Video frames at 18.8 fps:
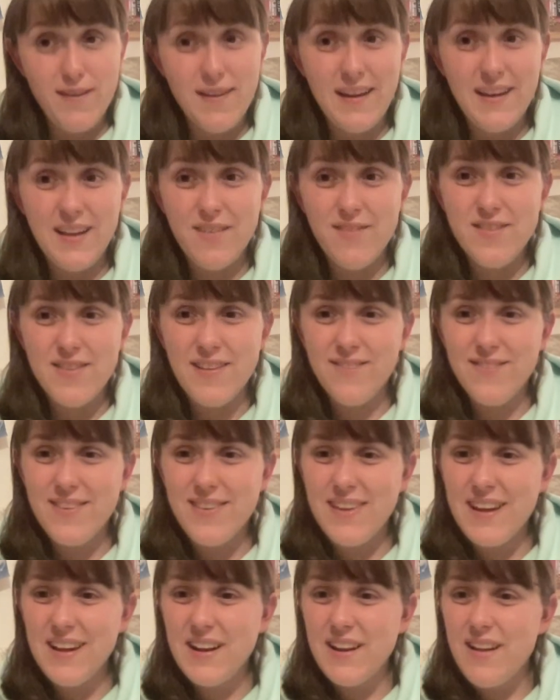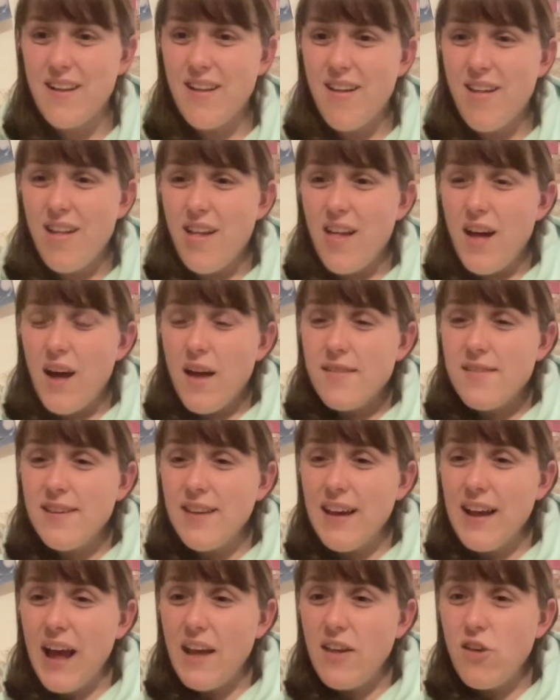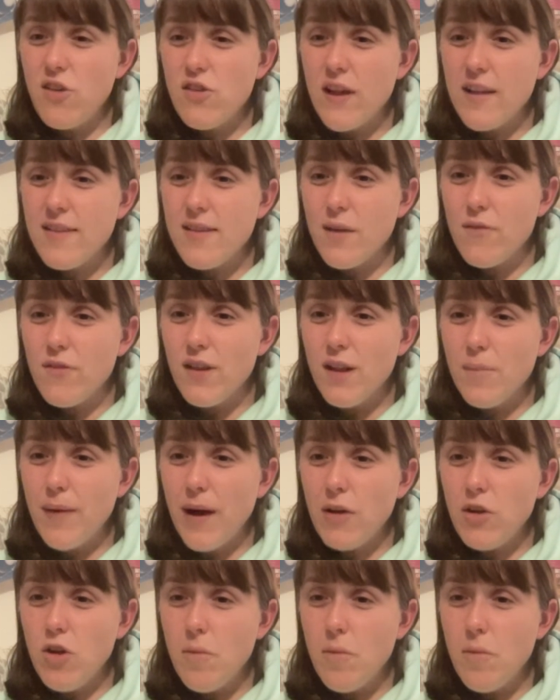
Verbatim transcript: think of something. DK, you said something about